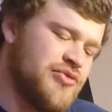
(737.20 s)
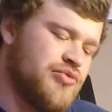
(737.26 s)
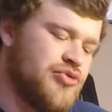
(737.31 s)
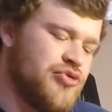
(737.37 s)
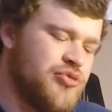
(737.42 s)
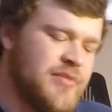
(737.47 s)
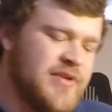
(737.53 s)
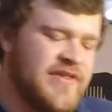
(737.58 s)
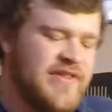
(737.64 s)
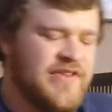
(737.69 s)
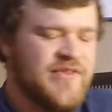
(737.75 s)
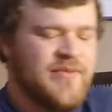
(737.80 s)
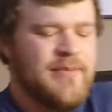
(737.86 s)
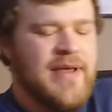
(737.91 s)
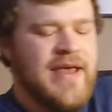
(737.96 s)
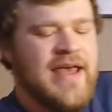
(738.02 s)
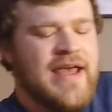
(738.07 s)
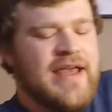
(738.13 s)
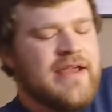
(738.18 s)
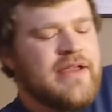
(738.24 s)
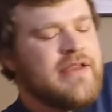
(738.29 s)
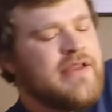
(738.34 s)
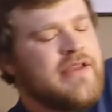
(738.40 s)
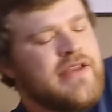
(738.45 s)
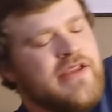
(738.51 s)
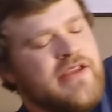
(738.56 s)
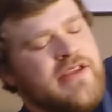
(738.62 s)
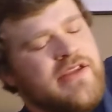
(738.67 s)
room in this bag
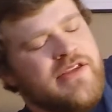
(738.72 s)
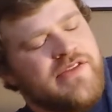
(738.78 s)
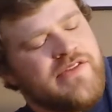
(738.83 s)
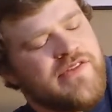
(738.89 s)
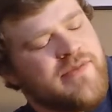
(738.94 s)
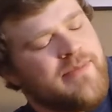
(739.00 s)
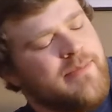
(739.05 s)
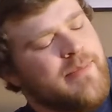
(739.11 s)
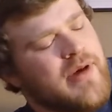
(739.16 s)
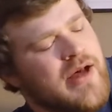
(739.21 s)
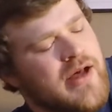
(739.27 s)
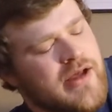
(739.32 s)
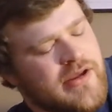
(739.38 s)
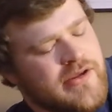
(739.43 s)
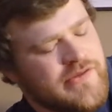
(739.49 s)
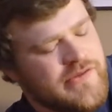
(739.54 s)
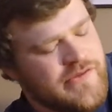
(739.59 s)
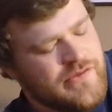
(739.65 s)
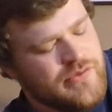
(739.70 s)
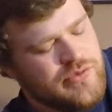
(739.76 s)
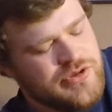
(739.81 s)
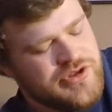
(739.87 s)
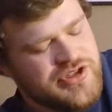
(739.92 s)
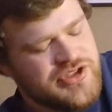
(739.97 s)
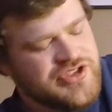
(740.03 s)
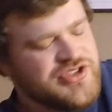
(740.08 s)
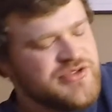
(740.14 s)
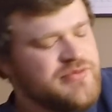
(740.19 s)
is the box, which
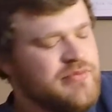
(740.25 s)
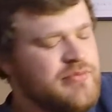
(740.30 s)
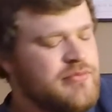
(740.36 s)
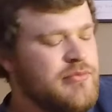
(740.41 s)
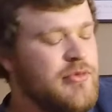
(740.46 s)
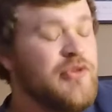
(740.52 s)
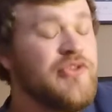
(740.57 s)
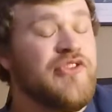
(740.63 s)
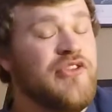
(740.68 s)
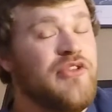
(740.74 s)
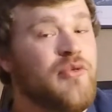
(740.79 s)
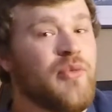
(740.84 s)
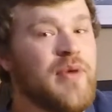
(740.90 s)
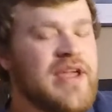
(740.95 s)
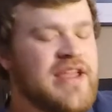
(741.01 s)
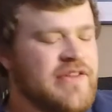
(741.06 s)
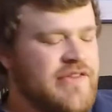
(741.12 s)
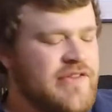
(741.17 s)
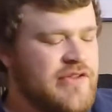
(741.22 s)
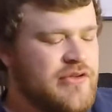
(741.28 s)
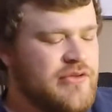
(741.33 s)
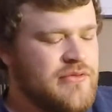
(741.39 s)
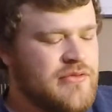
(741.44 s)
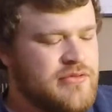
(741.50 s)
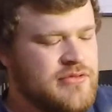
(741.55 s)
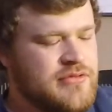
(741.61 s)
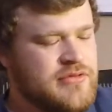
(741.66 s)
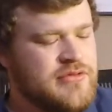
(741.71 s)
is most of the weight too.
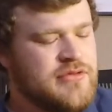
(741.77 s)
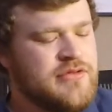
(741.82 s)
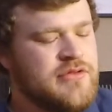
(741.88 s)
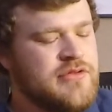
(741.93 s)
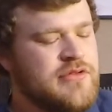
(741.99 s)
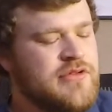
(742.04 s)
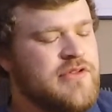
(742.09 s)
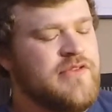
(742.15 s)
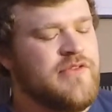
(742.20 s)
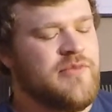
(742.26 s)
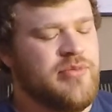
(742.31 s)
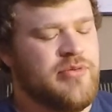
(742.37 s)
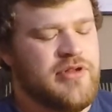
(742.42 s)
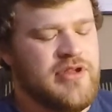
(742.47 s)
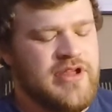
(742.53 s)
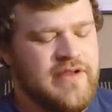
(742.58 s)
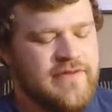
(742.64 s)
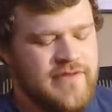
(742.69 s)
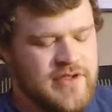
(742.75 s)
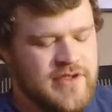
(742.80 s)
Pretty heavy.